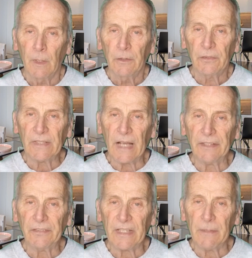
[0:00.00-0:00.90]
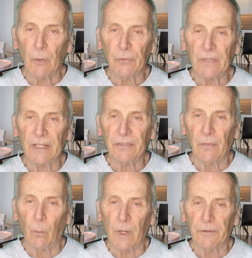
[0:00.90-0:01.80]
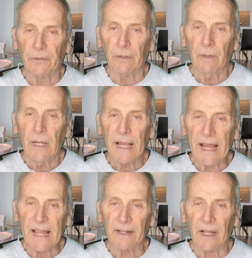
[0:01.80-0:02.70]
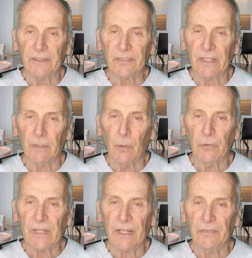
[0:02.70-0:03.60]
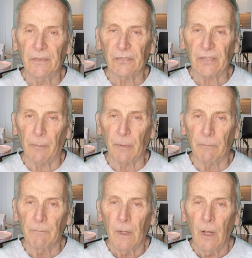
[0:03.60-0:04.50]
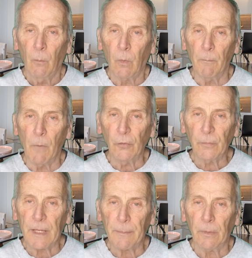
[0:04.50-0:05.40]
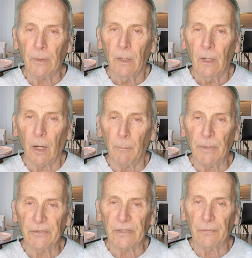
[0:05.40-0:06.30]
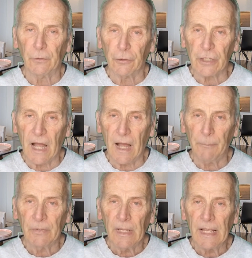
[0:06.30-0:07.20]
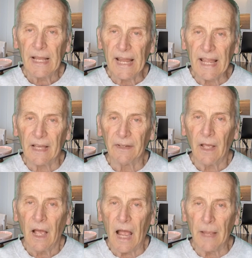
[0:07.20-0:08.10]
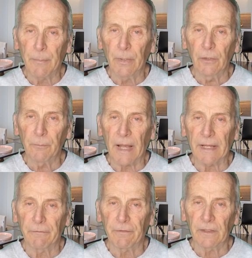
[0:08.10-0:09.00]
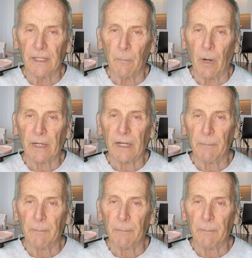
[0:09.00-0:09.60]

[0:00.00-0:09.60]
See, I ski most days in the winter and I sail most days in the summer, while most people are busy at their jobs, and I build my affiliate marketing